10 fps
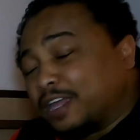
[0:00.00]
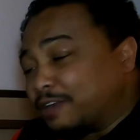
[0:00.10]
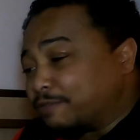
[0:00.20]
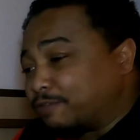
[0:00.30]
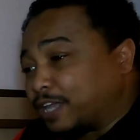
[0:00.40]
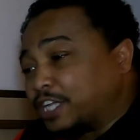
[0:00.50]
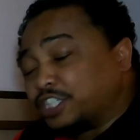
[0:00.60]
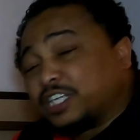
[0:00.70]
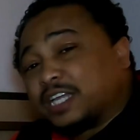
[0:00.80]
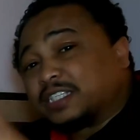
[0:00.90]

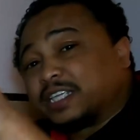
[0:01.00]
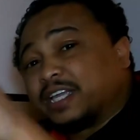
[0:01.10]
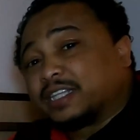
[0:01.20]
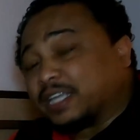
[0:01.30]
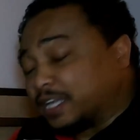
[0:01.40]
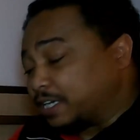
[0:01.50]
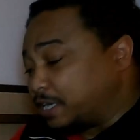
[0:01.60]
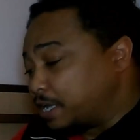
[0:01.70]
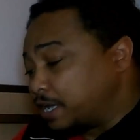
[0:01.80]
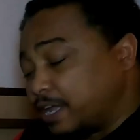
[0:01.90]
inflation has kicked in.
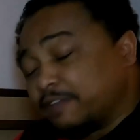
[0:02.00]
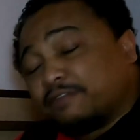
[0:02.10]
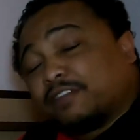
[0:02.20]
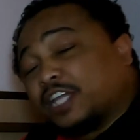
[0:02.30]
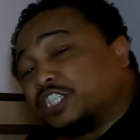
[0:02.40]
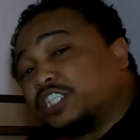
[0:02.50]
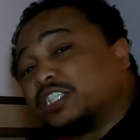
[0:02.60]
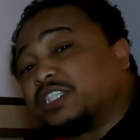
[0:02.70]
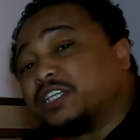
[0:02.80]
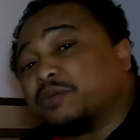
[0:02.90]
Inflation
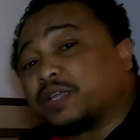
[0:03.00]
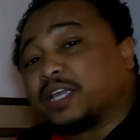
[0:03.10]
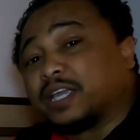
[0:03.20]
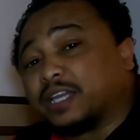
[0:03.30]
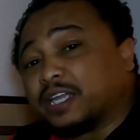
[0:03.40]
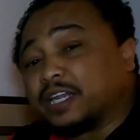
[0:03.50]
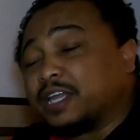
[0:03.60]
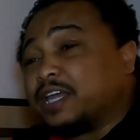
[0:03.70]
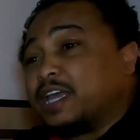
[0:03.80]
is still kicking in,